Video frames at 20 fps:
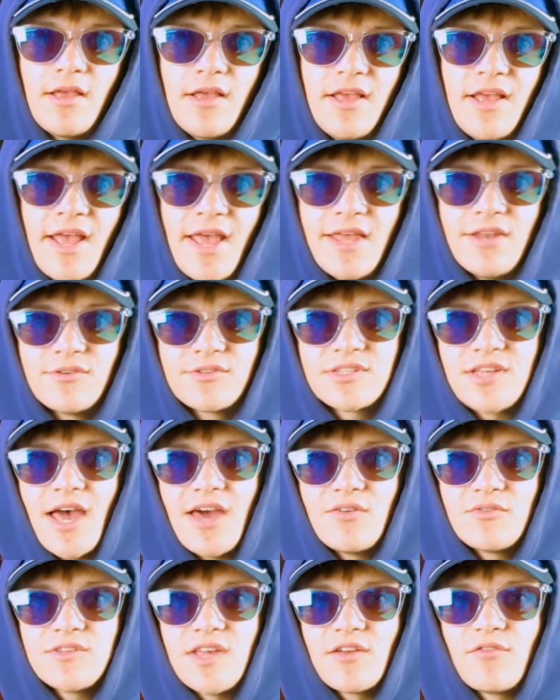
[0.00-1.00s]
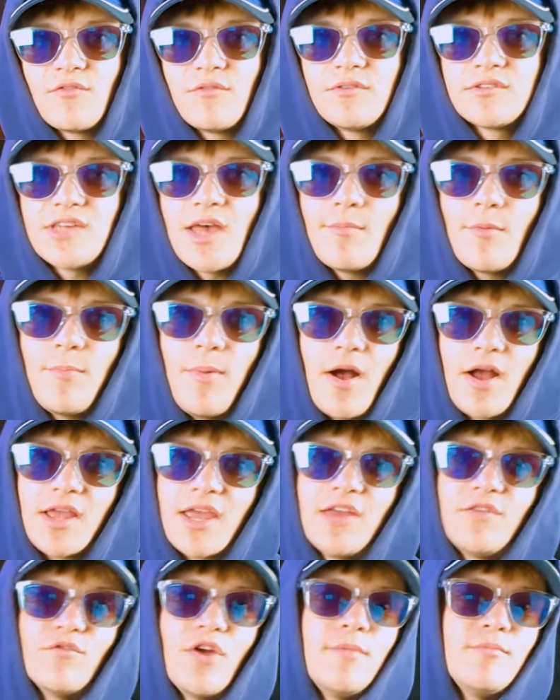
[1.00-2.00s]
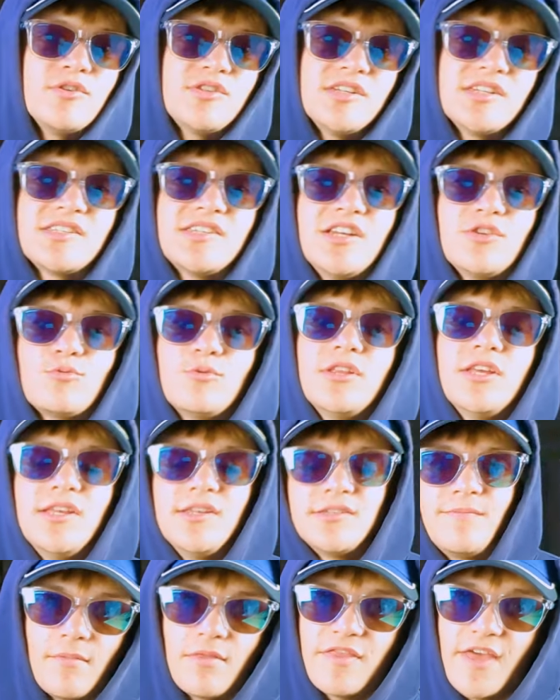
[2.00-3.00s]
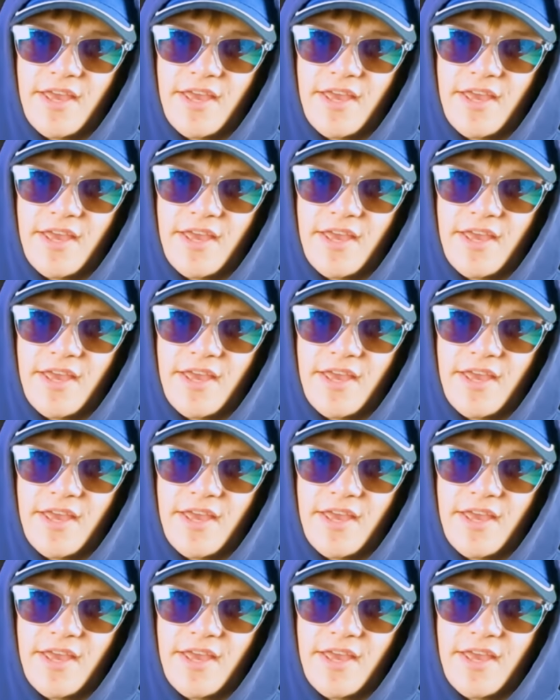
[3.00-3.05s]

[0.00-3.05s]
It handles titles like Cyberpunk and Rainbow Six Siege with ease,